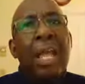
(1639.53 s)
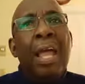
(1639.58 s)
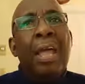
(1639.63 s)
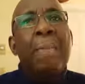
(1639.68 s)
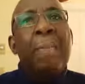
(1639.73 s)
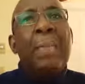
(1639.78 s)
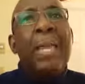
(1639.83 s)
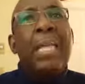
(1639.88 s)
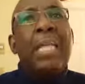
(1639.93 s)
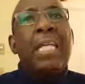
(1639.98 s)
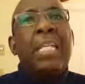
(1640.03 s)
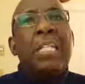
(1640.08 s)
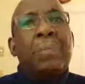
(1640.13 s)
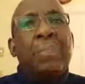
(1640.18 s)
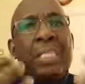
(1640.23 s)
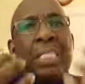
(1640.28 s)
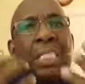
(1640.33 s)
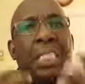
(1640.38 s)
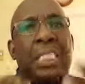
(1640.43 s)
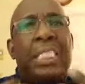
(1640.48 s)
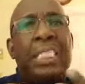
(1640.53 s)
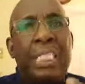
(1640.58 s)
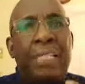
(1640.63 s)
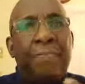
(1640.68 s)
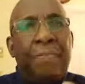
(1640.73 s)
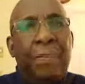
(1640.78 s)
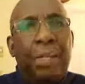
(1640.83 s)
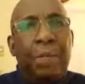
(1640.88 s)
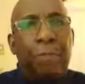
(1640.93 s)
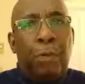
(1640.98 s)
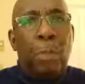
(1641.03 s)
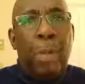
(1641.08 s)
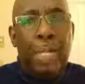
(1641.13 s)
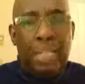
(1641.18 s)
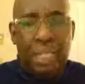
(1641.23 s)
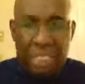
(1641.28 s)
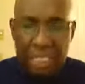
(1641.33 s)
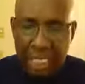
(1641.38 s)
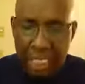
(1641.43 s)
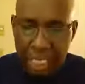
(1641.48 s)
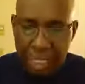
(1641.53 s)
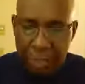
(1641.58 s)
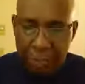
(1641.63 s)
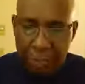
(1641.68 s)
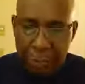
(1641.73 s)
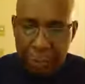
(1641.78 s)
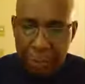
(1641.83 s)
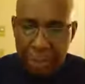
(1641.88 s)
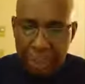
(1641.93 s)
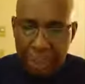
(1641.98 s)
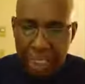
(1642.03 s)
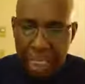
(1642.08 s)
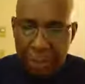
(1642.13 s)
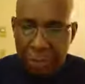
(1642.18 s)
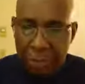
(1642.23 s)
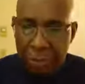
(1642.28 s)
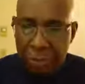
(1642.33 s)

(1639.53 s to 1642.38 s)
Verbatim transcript: and make it specific for myself, for yourself.